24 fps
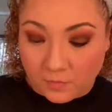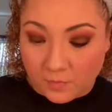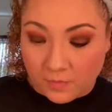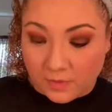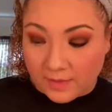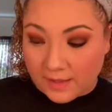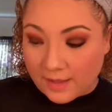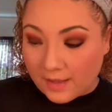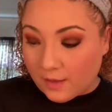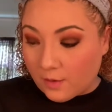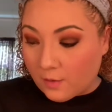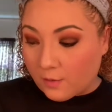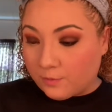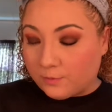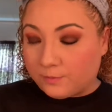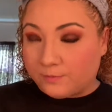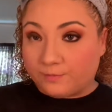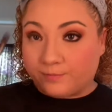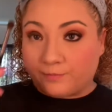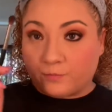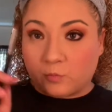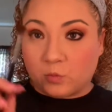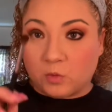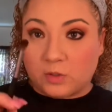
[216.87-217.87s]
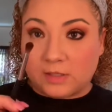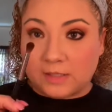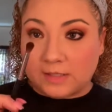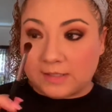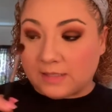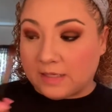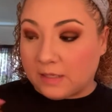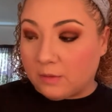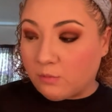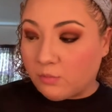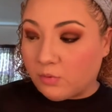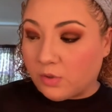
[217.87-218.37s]
Now, with the
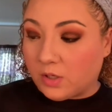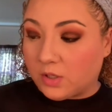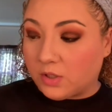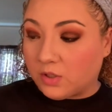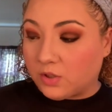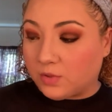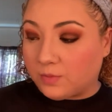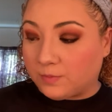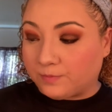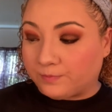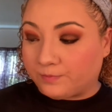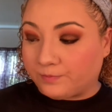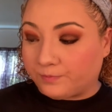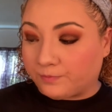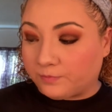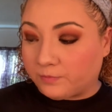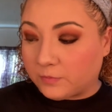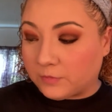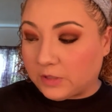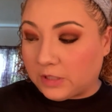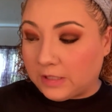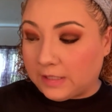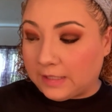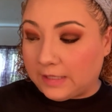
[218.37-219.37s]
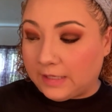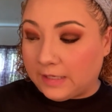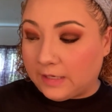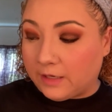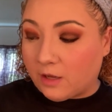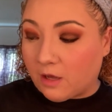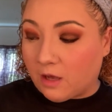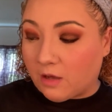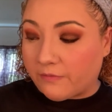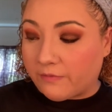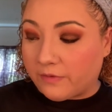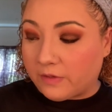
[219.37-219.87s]
same brush, clean it
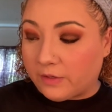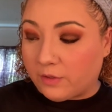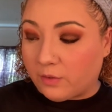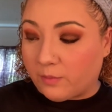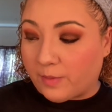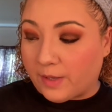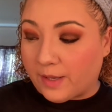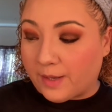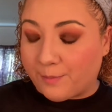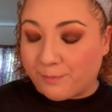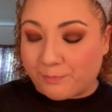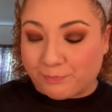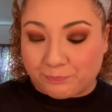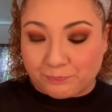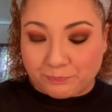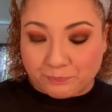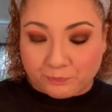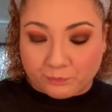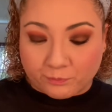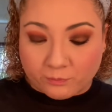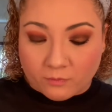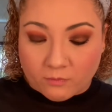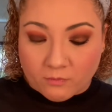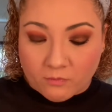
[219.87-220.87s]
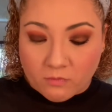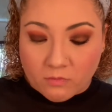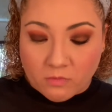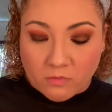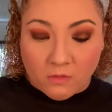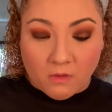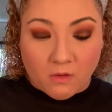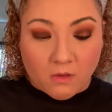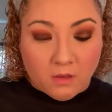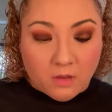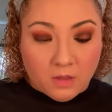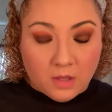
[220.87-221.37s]
off a little bit.
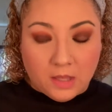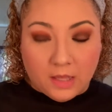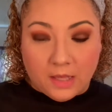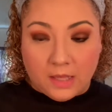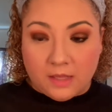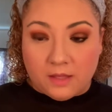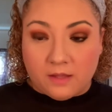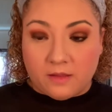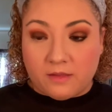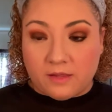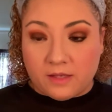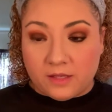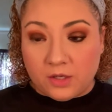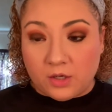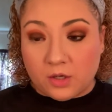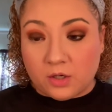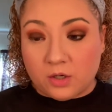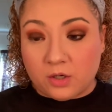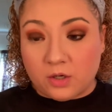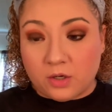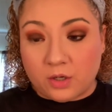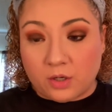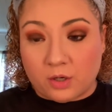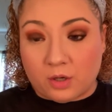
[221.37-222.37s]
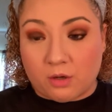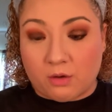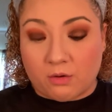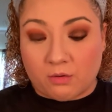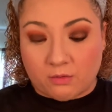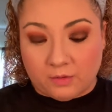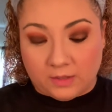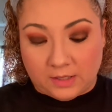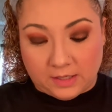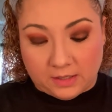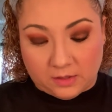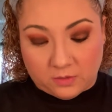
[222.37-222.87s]
Then you're gonna
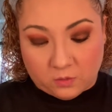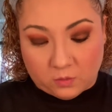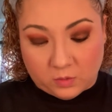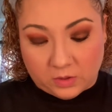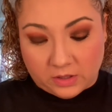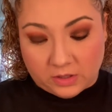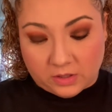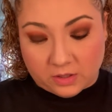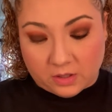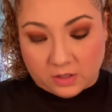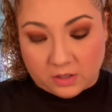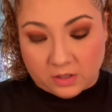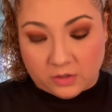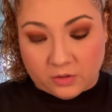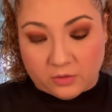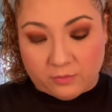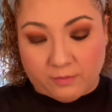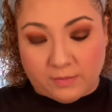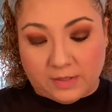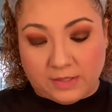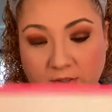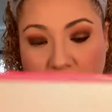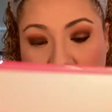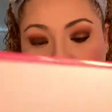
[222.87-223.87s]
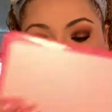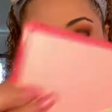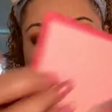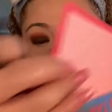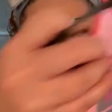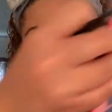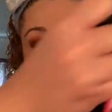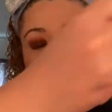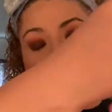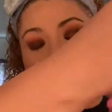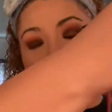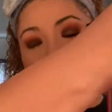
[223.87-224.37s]
go in with the color Mr.
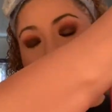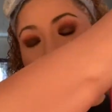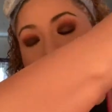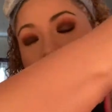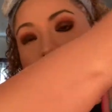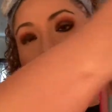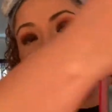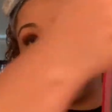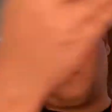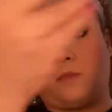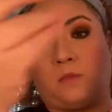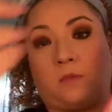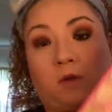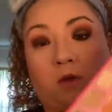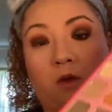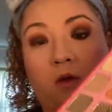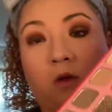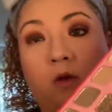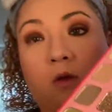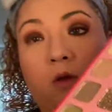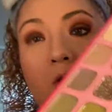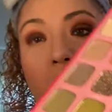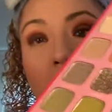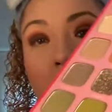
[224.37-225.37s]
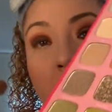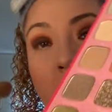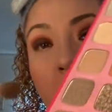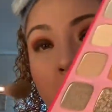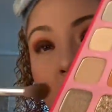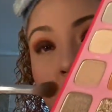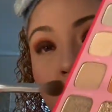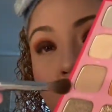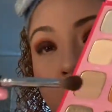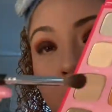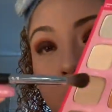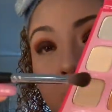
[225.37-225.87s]
Diva,
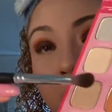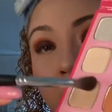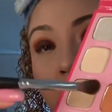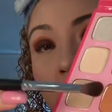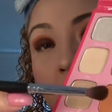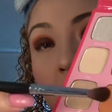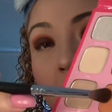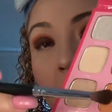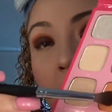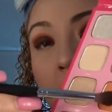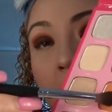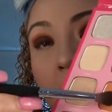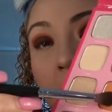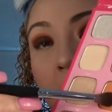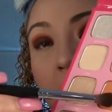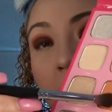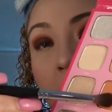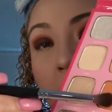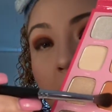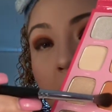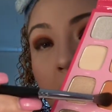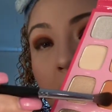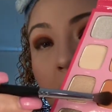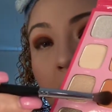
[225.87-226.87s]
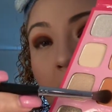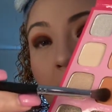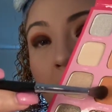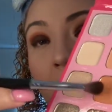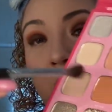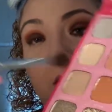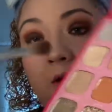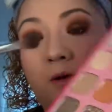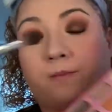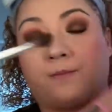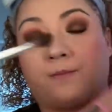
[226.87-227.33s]
which is this one right here.